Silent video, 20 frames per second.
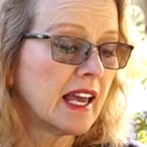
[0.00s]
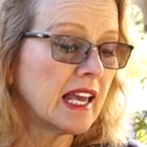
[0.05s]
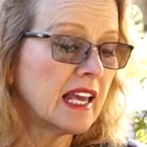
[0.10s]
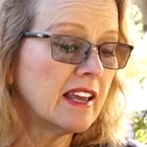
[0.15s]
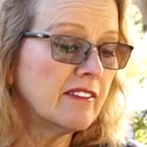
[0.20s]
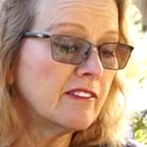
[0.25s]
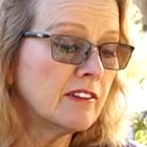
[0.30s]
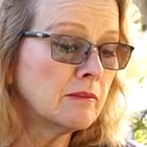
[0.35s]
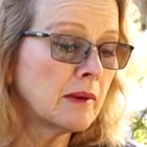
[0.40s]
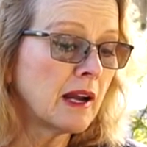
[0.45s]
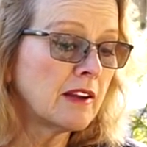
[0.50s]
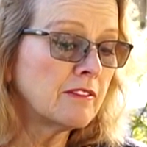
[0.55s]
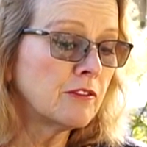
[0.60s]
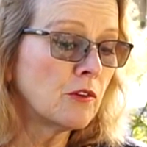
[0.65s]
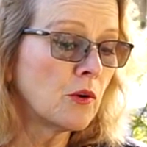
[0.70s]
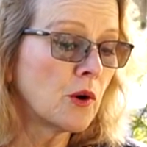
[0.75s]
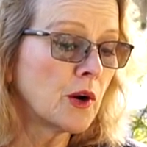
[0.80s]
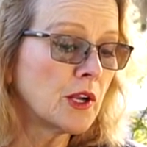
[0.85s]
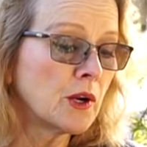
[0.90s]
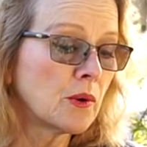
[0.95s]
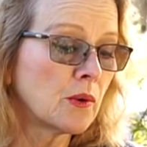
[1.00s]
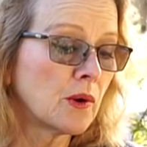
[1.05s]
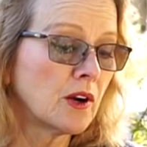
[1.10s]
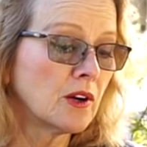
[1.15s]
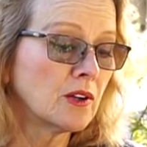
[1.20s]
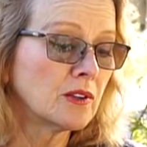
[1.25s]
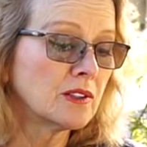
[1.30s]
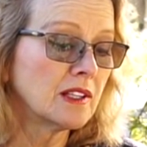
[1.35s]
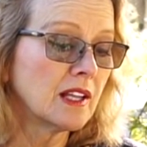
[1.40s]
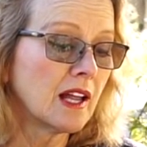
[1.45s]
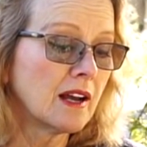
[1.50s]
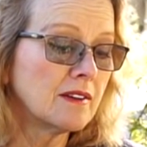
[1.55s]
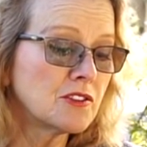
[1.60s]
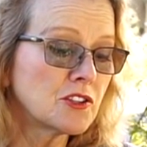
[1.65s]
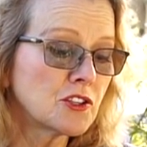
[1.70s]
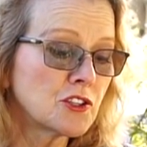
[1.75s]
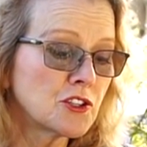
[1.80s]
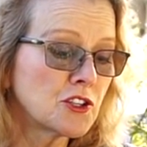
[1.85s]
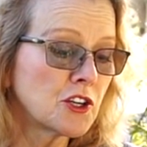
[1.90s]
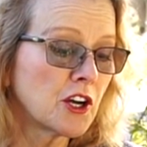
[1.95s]
Even my 4-year-old
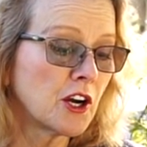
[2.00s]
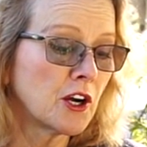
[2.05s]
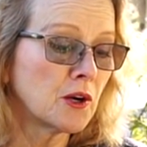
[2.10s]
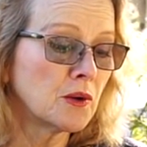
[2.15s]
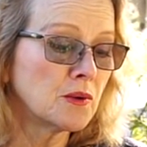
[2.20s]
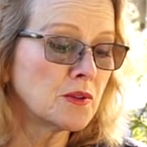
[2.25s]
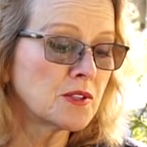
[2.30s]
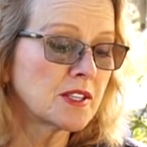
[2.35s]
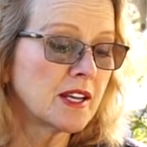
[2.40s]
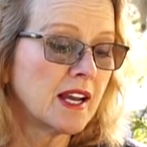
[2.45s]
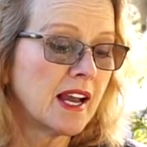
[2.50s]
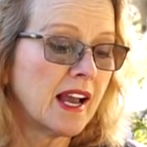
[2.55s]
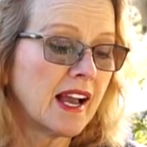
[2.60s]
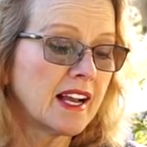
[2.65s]
loves your shows,